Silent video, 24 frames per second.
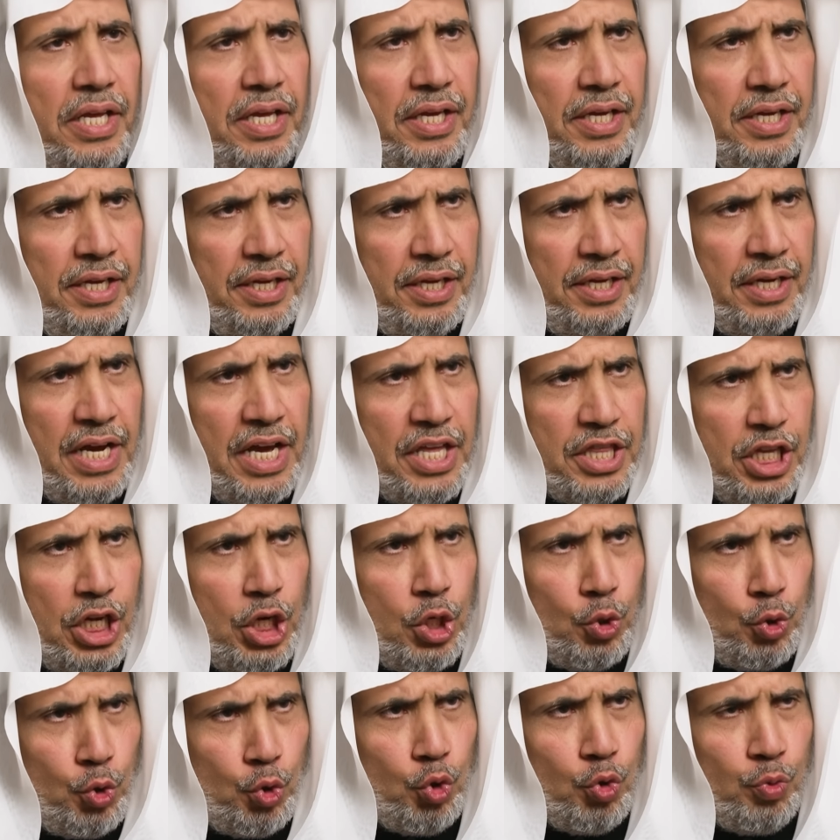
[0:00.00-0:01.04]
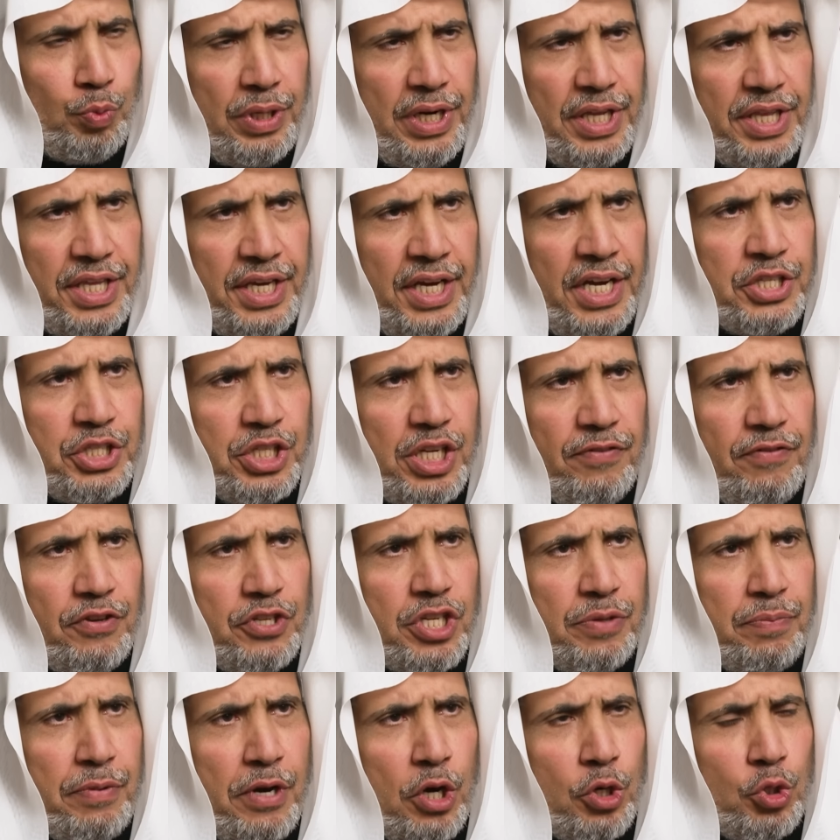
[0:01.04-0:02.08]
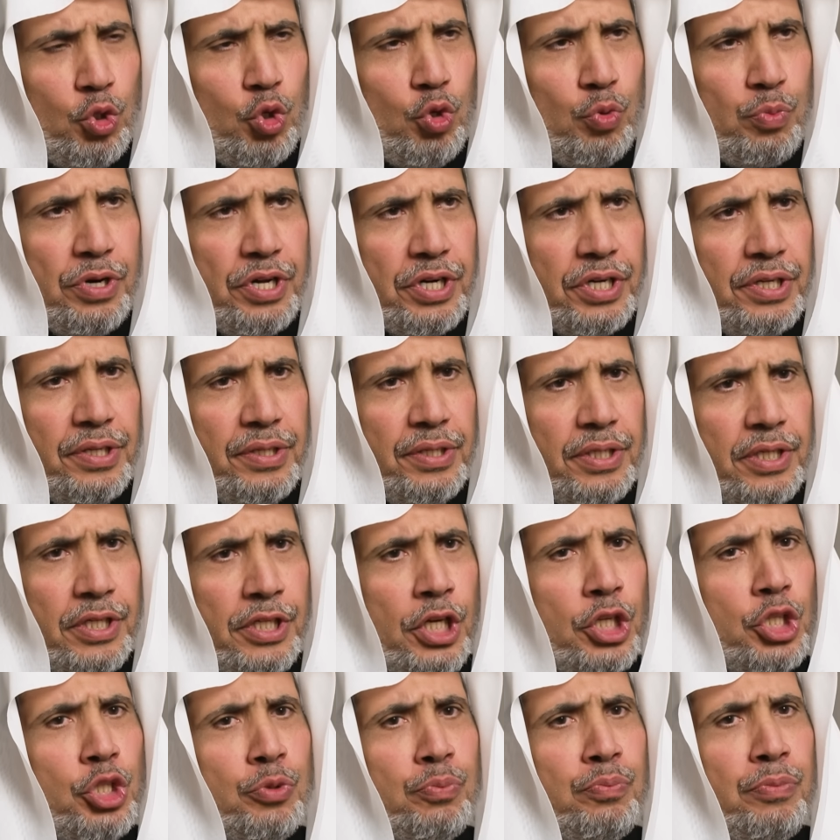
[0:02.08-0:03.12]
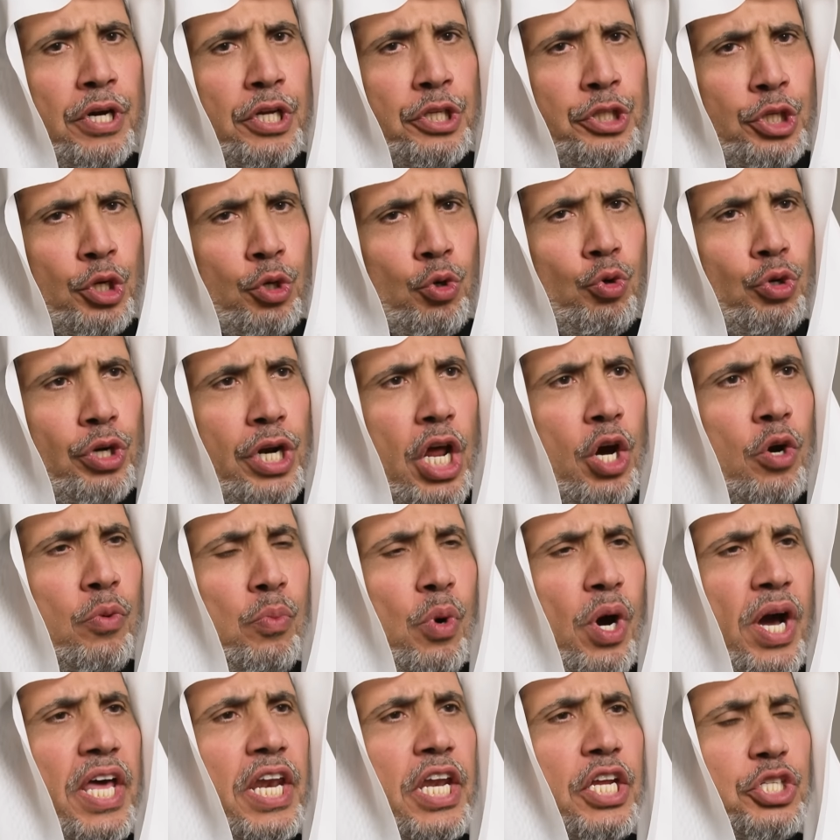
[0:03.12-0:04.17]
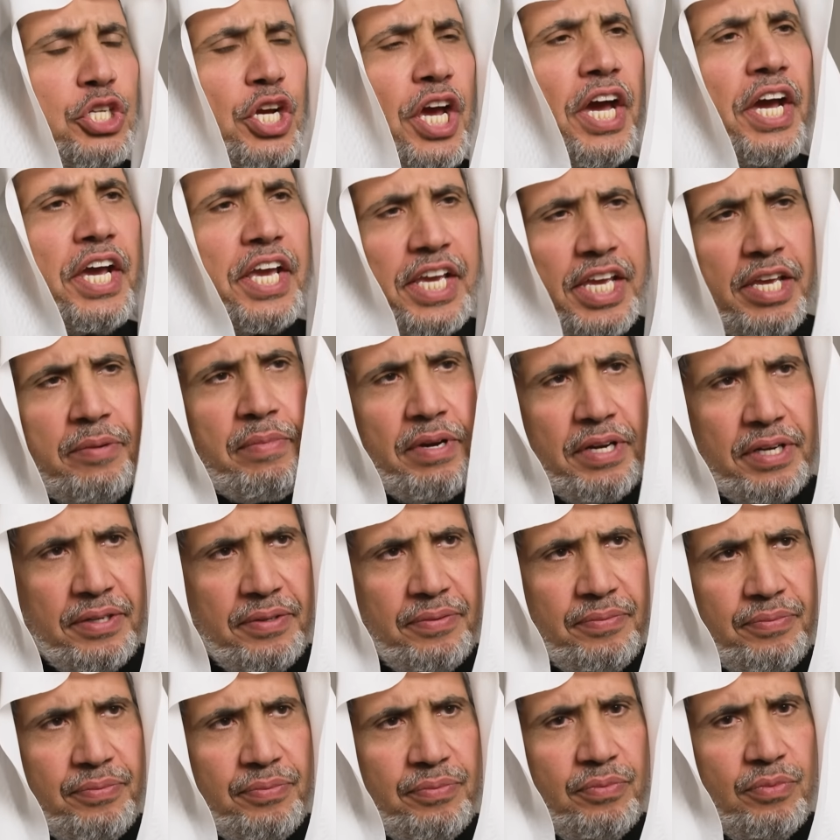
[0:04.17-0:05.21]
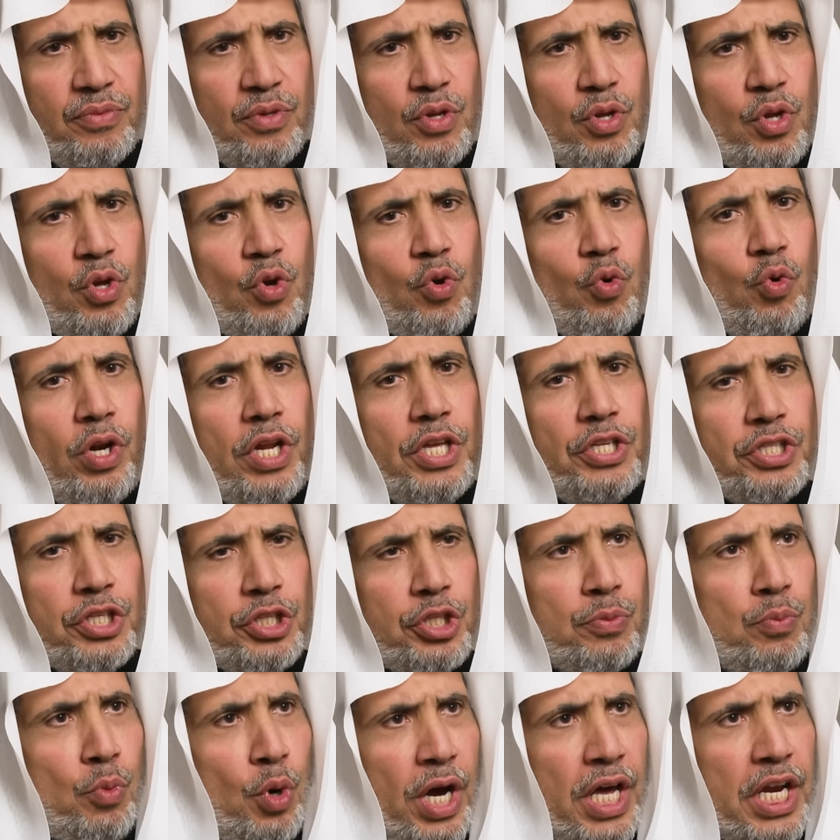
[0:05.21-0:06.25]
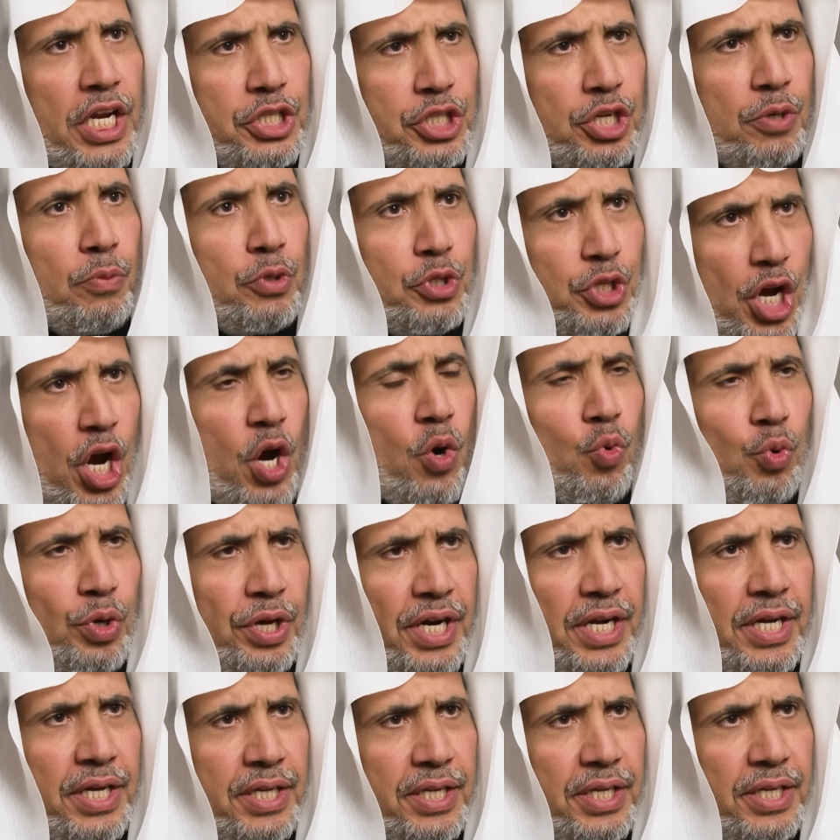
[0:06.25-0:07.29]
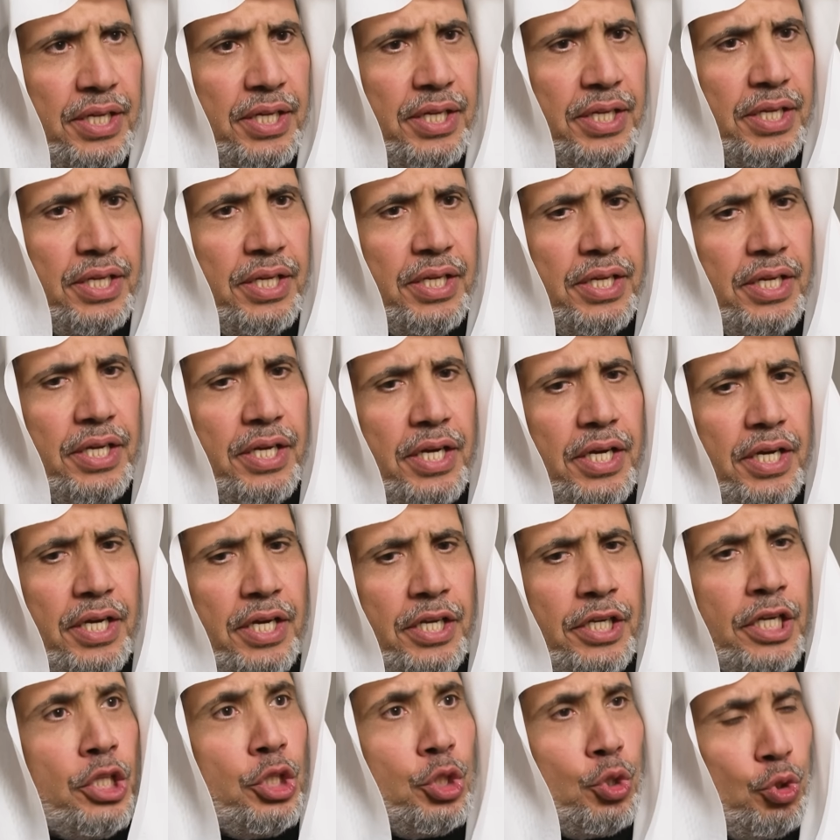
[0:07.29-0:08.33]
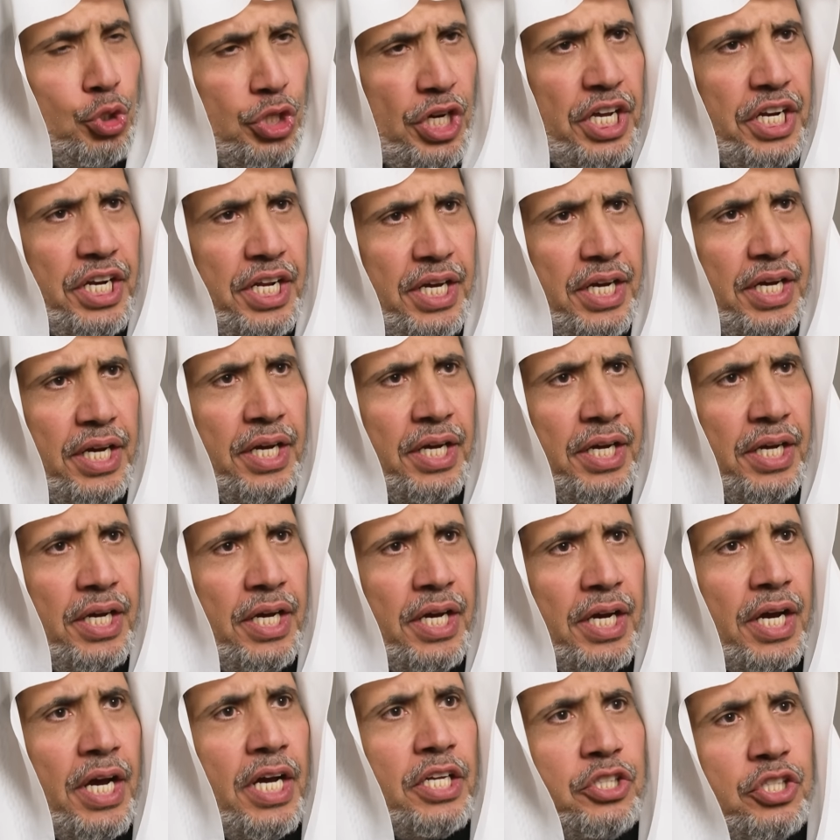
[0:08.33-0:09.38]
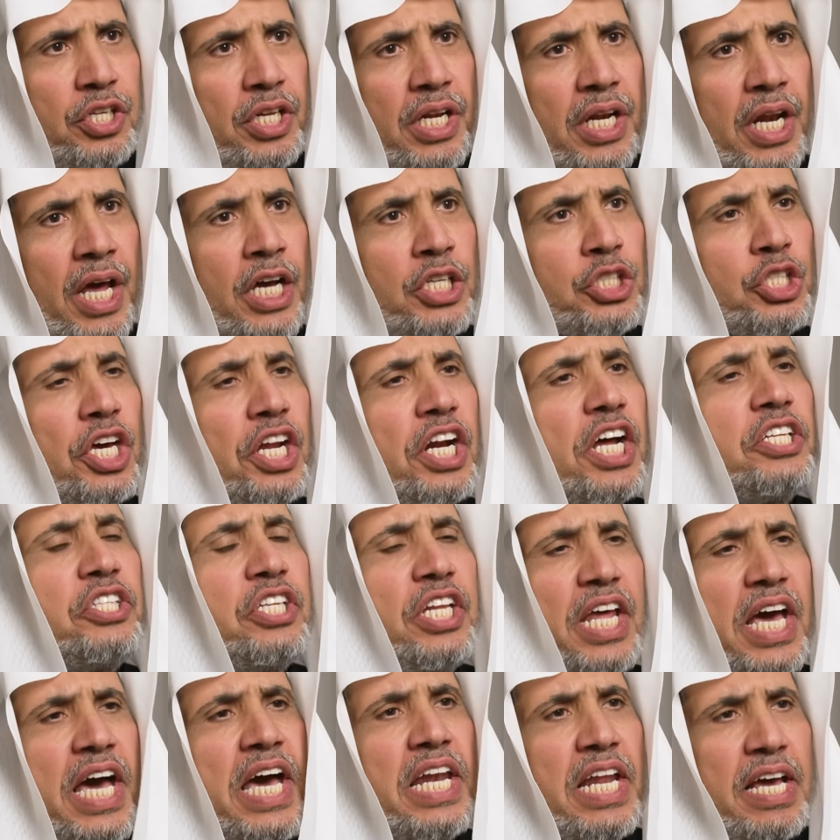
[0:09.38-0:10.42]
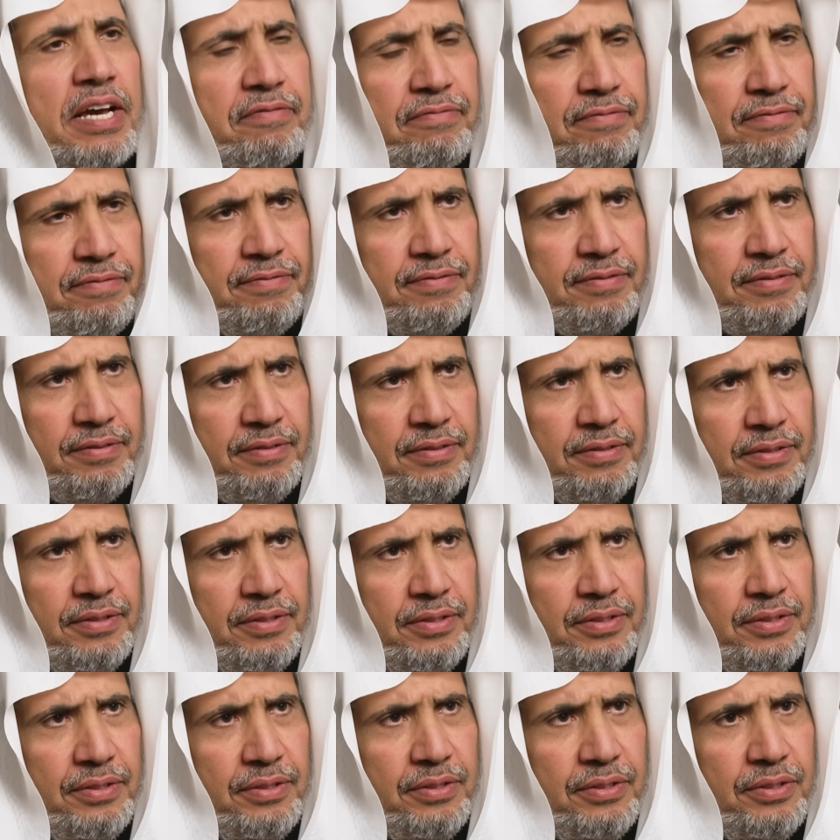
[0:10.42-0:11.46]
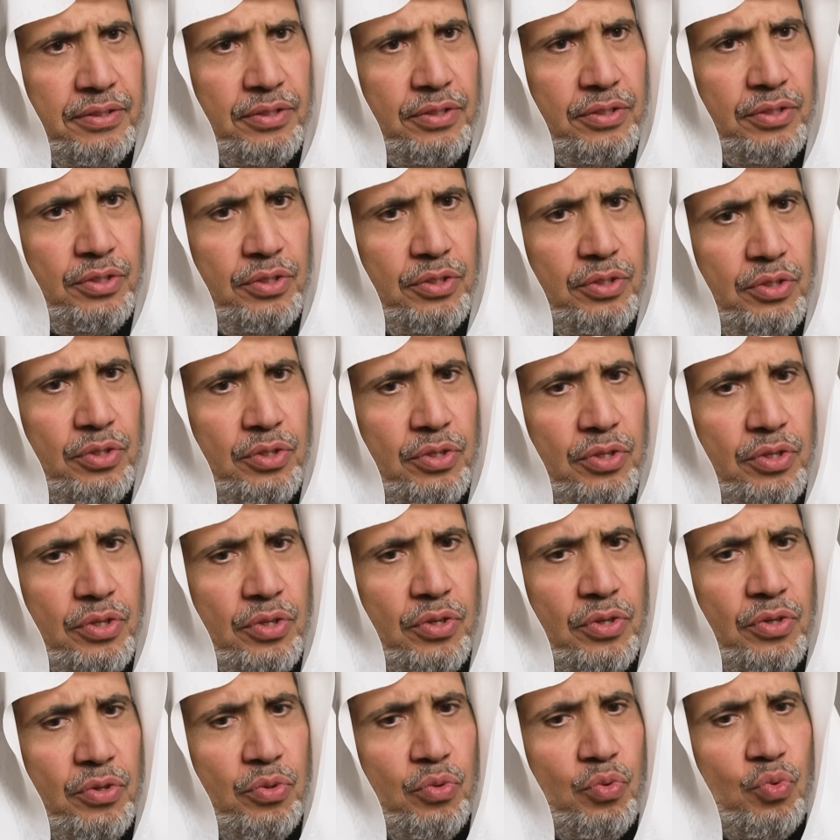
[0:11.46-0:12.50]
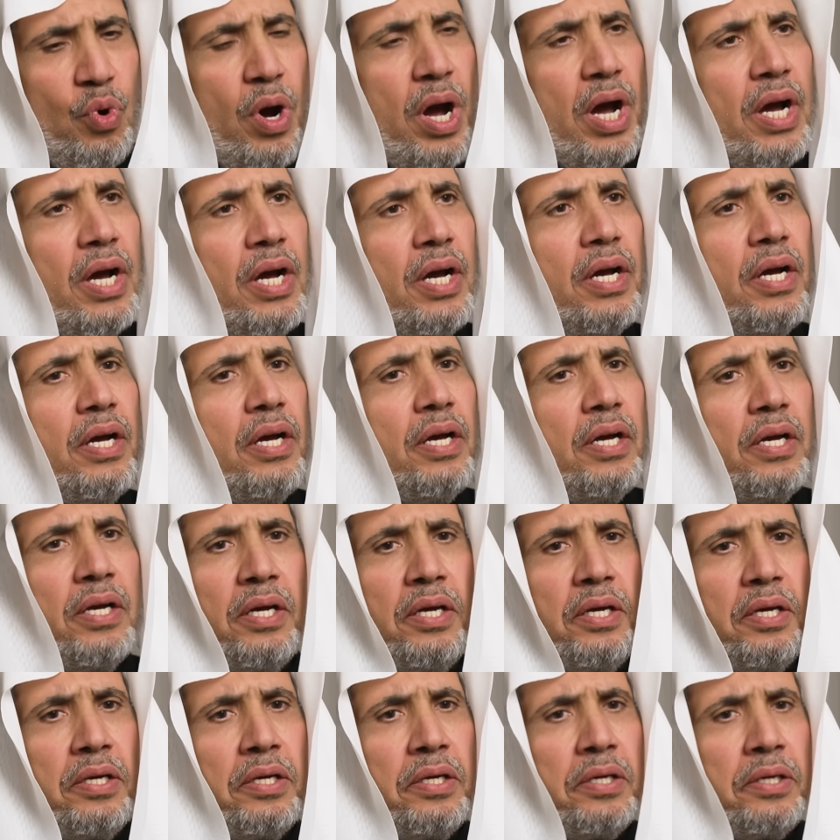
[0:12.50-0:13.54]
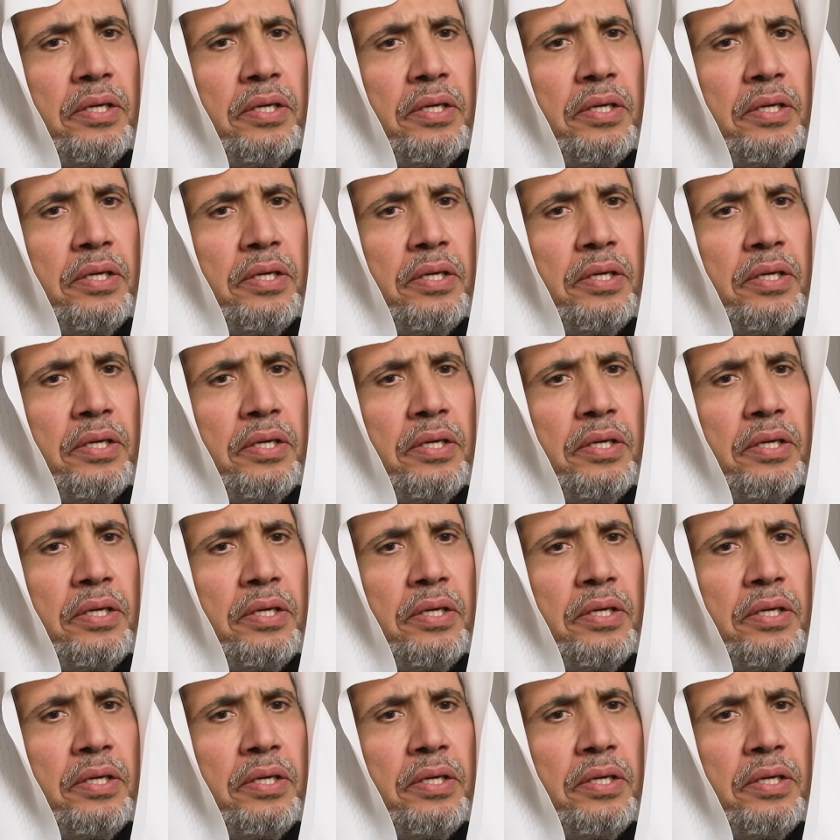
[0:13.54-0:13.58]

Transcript: Such an attack that took place on October 7th should be dealt with wisely, not recklessly. It should not be dealt with in a way that results in the killing of tens of thousands of women, children, and other innocent people.